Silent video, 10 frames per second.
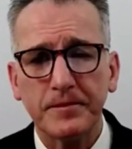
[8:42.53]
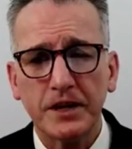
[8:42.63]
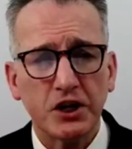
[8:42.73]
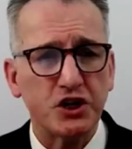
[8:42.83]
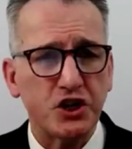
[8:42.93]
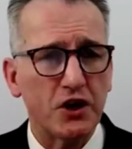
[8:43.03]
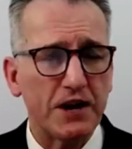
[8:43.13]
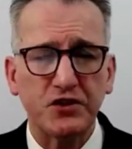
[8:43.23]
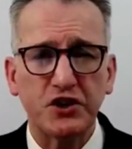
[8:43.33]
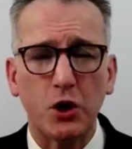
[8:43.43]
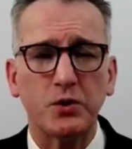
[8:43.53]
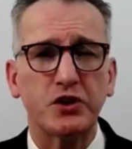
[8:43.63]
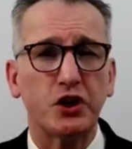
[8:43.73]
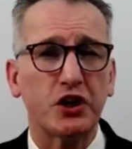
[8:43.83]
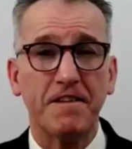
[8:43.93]
You don't have to go into
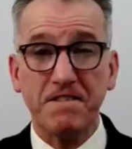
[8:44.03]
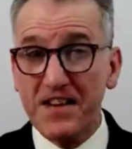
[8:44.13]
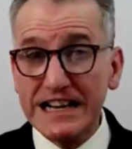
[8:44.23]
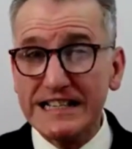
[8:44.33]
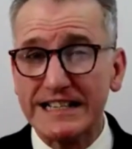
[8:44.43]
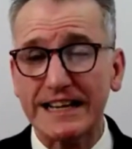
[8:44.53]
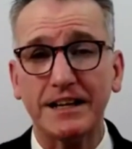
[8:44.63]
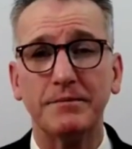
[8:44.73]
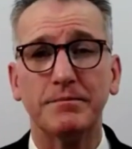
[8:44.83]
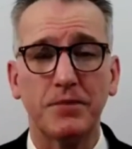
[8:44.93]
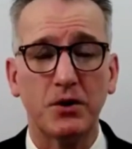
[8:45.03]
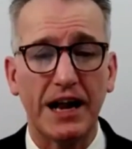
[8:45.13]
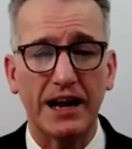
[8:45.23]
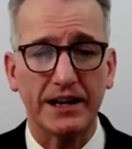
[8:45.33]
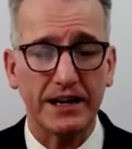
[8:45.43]
the convincing
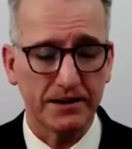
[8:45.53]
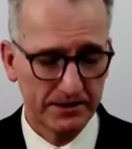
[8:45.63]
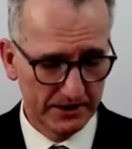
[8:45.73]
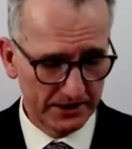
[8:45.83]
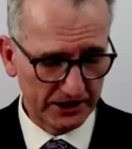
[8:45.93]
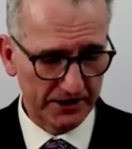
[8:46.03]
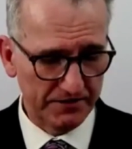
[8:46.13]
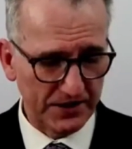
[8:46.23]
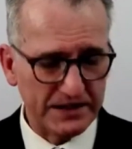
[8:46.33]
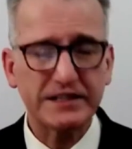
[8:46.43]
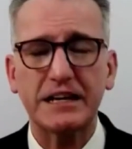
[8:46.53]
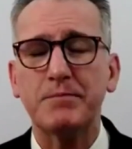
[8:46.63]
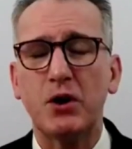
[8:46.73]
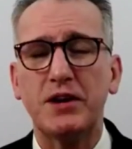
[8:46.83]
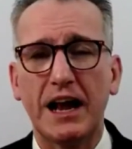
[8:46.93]
modality. The convincing
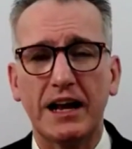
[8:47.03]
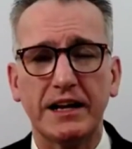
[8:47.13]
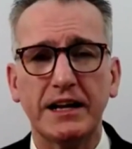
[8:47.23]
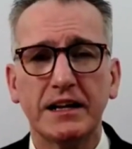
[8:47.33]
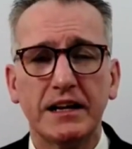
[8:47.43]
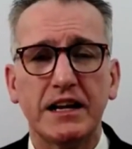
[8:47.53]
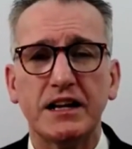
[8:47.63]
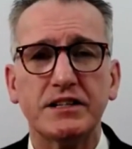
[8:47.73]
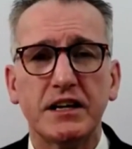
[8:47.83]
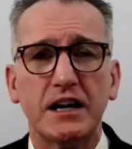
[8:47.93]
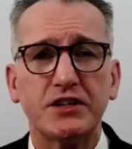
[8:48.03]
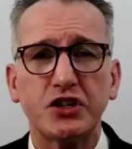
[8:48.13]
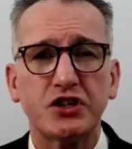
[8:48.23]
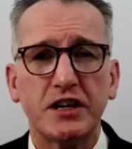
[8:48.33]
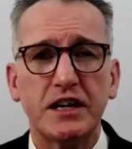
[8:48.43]
modality is
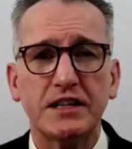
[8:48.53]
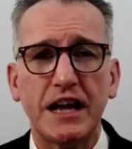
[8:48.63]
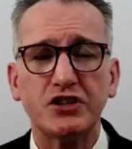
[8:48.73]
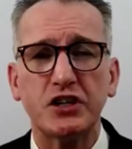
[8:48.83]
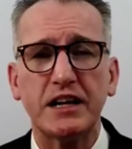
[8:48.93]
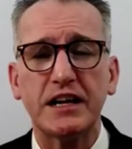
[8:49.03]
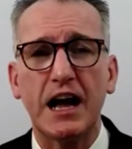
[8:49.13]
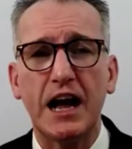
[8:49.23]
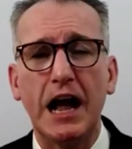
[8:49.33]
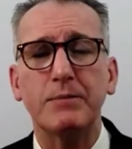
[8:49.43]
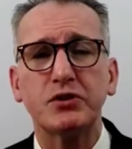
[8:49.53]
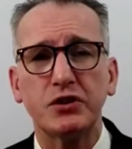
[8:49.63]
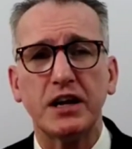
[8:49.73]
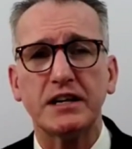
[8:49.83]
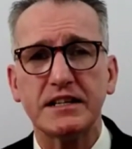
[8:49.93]
actually
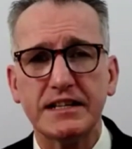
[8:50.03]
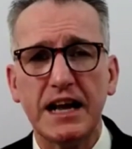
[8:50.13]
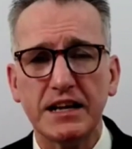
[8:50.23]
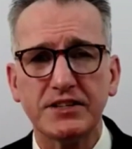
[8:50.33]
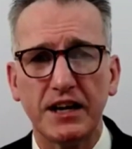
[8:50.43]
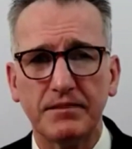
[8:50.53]
absolutely a disaster.